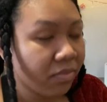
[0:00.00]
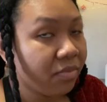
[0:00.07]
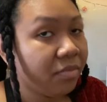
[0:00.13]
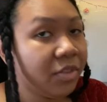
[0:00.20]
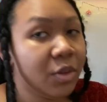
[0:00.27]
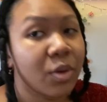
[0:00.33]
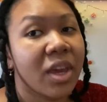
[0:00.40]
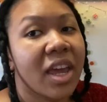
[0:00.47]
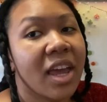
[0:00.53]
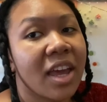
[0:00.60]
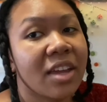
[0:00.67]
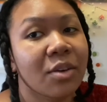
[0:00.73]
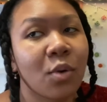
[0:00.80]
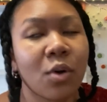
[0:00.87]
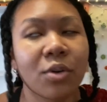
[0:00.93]
you can't
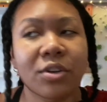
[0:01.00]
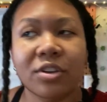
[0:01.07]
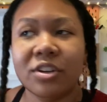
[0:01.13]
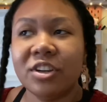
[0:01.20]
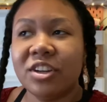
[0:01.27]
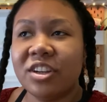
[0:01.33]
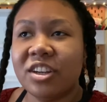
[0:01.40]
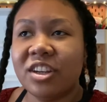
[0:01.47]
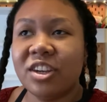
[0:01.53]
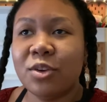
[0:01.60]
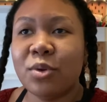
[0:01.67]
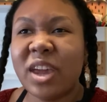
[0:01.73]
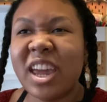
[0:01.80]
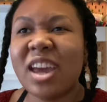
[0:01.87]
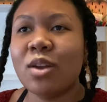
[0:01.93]

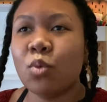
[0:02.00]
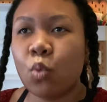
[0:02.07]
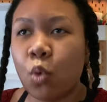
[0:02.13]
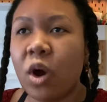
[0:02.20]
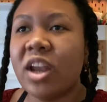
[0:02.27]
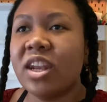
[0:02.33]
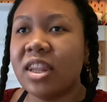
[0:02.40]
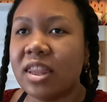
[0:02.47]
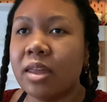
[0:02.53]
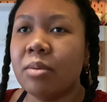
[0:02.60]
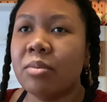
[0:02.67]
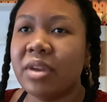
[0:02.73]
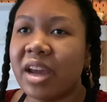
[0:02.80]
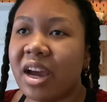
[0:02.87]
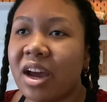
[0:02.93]
want them
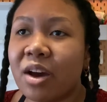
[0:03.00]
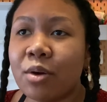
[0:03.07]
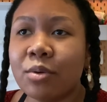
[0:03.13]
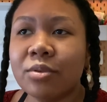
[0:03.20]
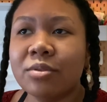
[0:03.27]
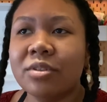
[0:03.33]
now.